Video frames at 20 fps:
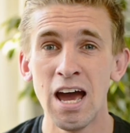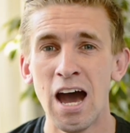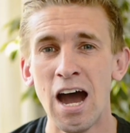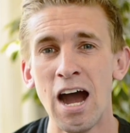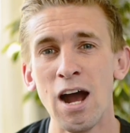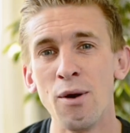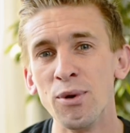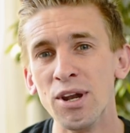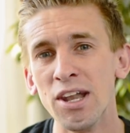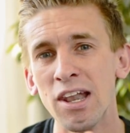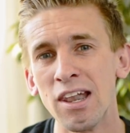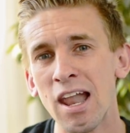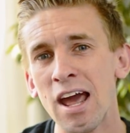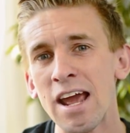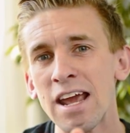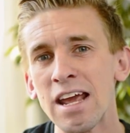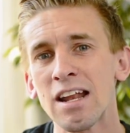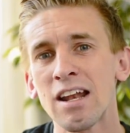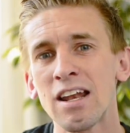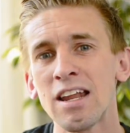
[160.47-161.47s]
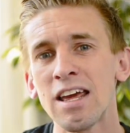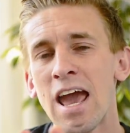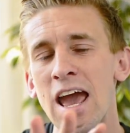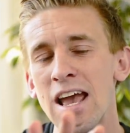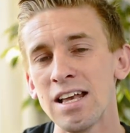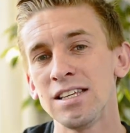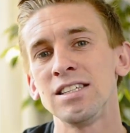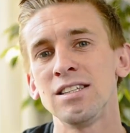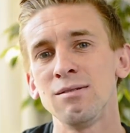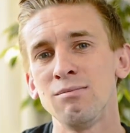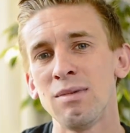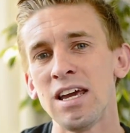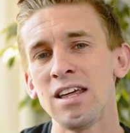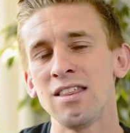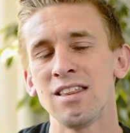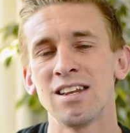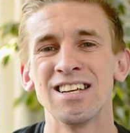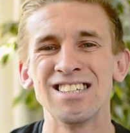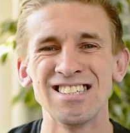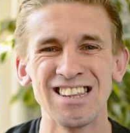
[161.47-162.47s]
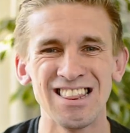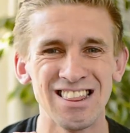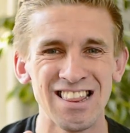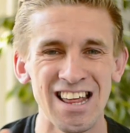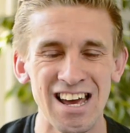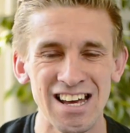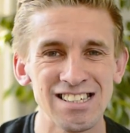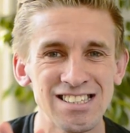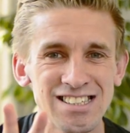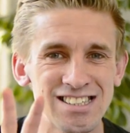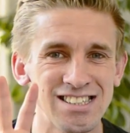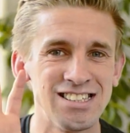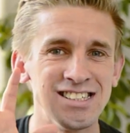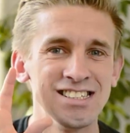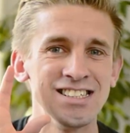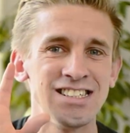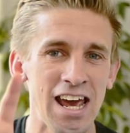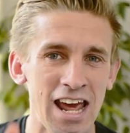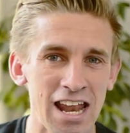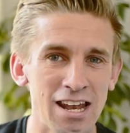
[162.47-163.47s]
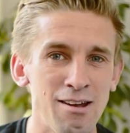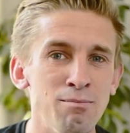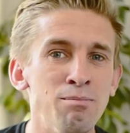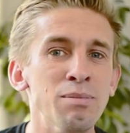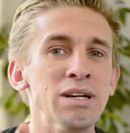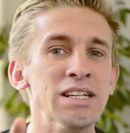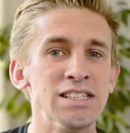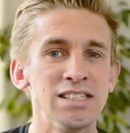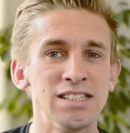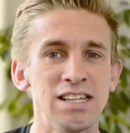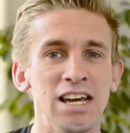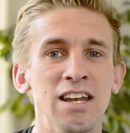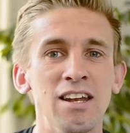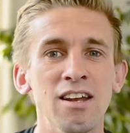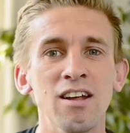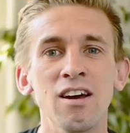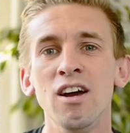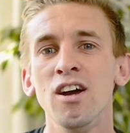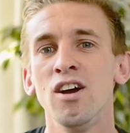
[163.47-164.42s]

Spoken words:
I would likely estimate that it's less than 10%